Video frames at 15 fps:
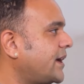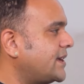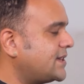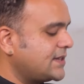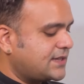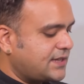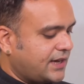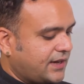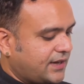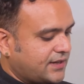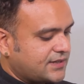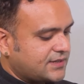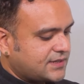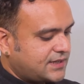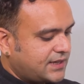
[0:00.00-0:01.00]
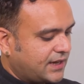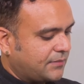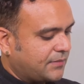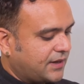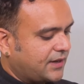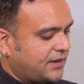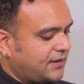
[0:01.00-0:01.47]
ACCA,
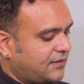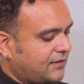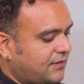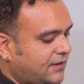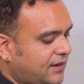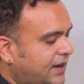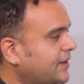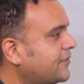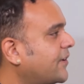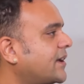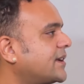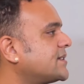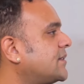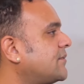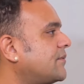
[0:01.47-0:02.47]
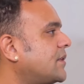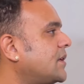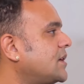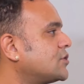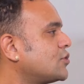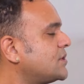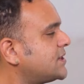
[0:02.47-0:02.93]
CMA, IFRS. And
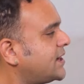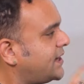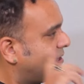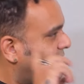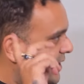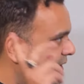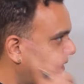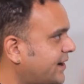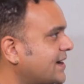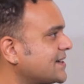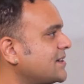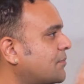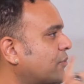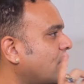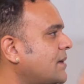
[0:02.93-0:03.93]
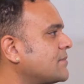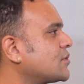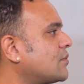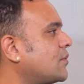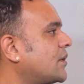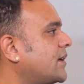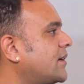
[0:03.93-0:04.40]
so it's international programs or
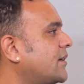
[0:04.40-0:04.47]
what?